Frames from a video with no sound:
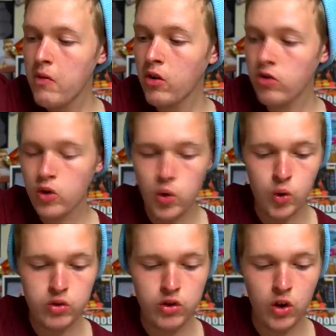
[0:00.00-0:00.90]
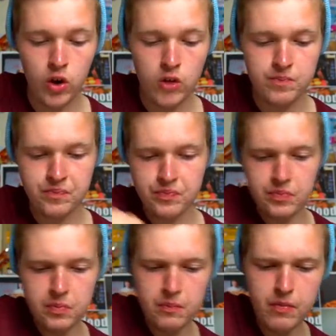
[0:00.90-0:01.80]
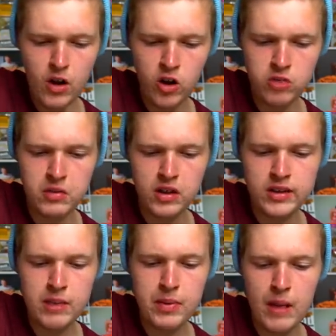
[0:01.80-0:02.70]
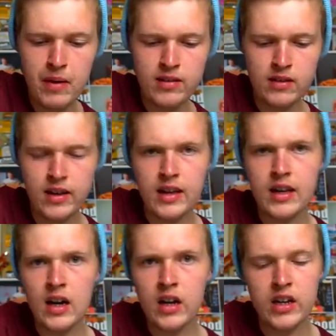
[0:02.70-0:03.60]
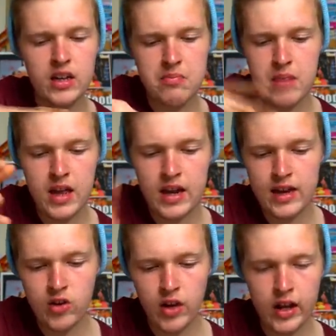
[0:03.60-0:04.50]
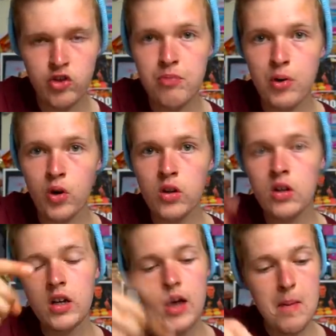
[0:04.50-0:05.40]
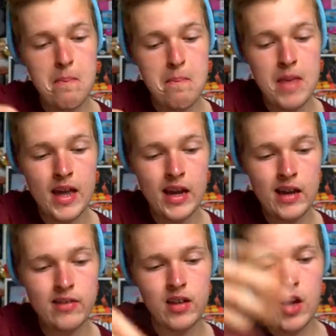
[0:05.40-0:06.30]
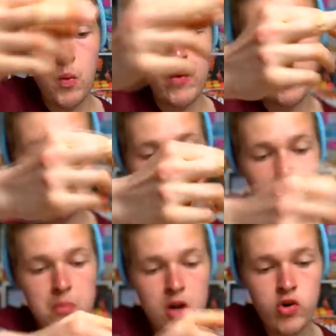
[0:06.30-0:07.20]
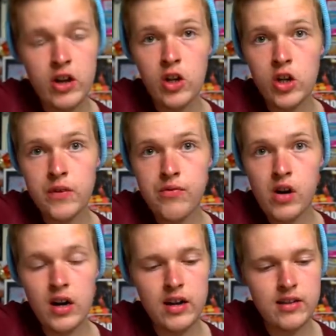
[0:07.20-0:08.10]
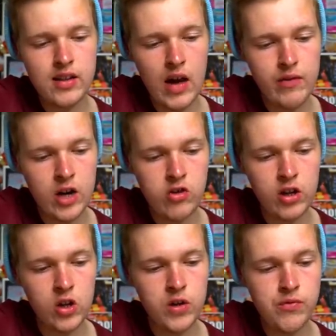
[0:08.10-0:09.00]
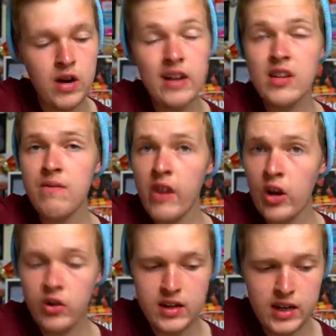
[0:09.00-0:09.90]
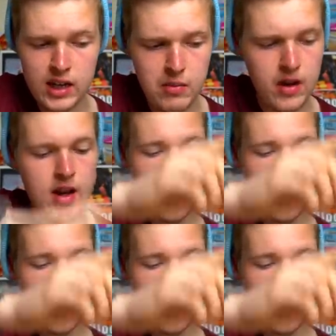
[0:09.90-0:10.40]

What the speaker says: I've got some coleslaw. I've got some little dip there. I'm guessing that's like a garlic mayonnaise or like a chipotle mayonnaise. We've got some crinkle cut fries. Haven't had crinkle cut fries in a very long time.